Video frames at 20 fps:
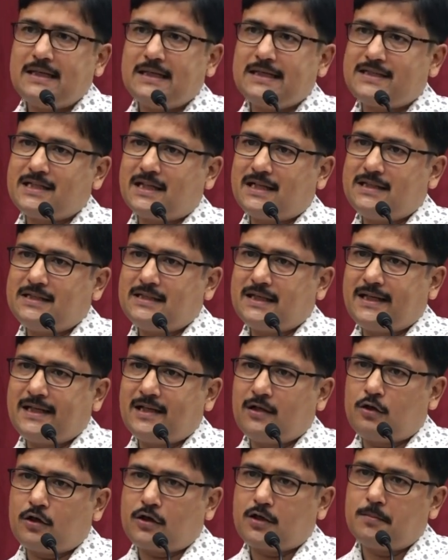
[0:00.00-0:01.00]
H R is
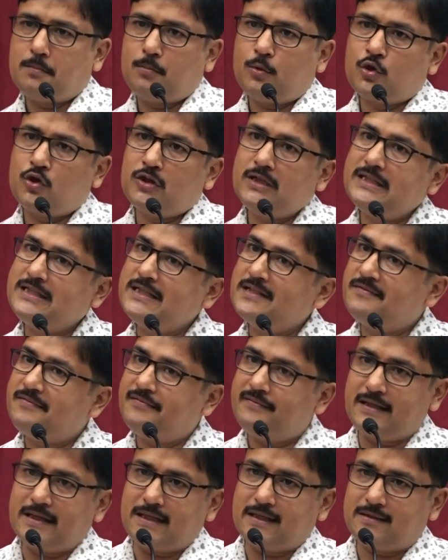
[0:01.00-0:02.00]
again not a monolithic
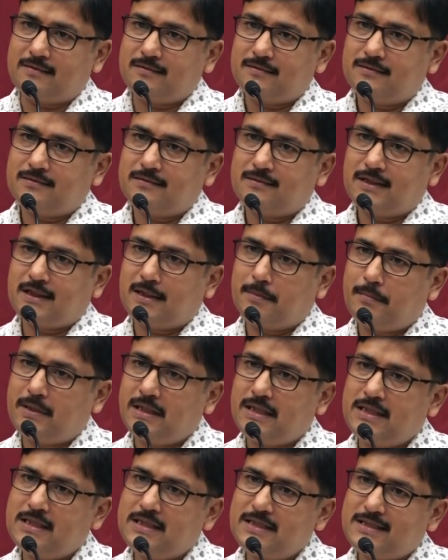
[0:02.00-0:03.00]
field. There are
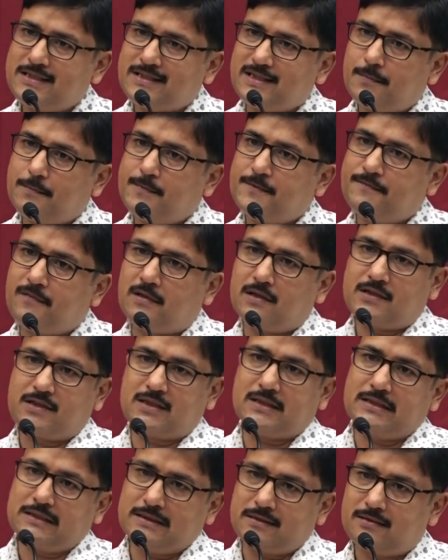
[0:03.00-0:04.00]
many
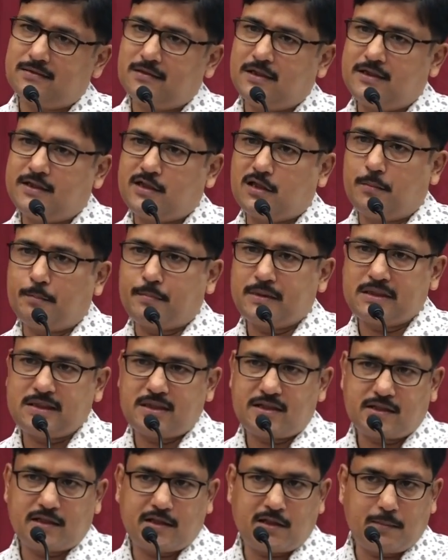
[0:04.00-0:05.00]
sub-functions. There is
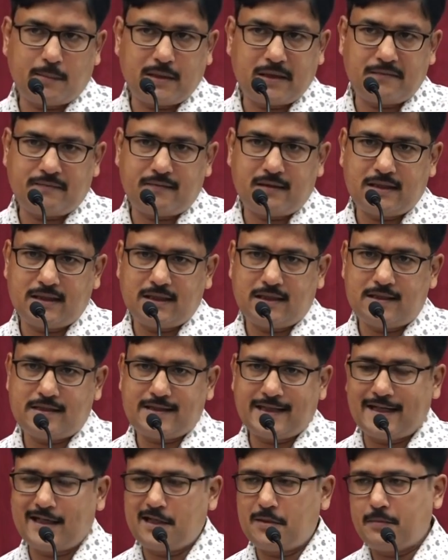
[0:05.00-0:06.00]
compensation and benefit, there is
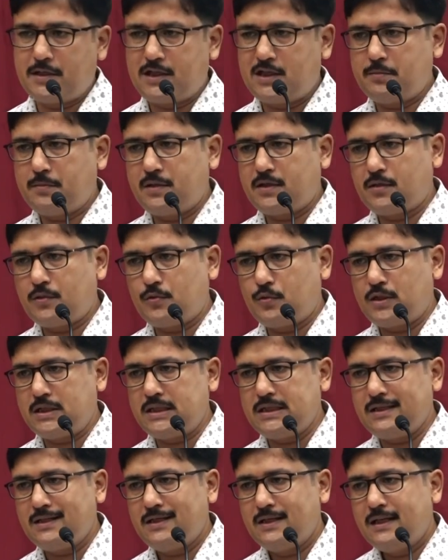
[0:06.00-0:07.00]
talent management and O
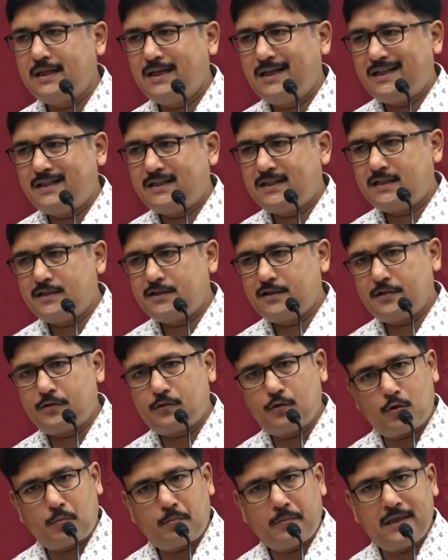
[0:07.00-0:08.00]
D, there is
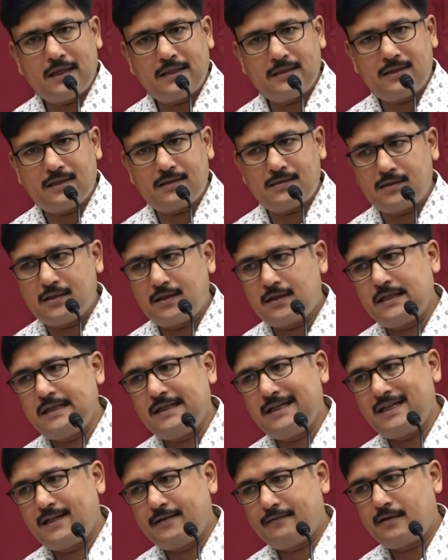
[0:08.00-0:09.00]
recruitment, there is
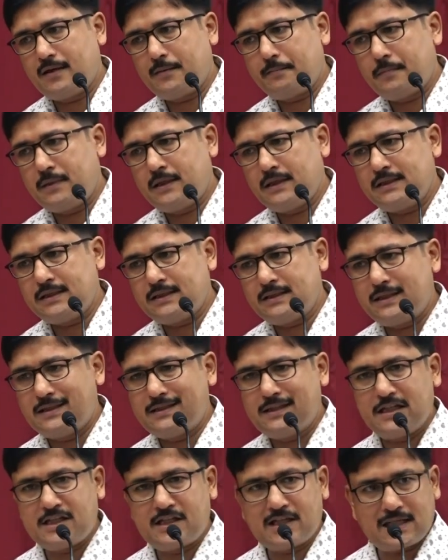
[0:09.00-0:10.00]
learning and development, then there is
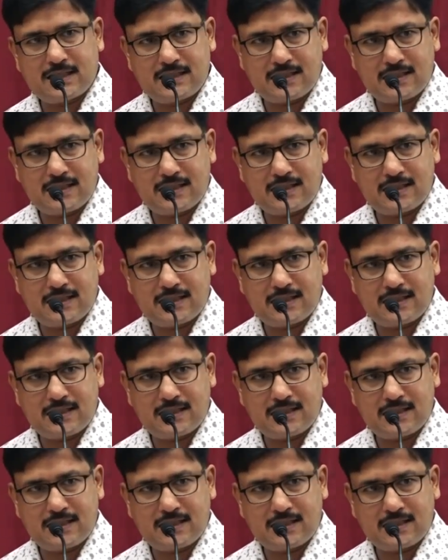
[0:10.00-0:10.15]
H R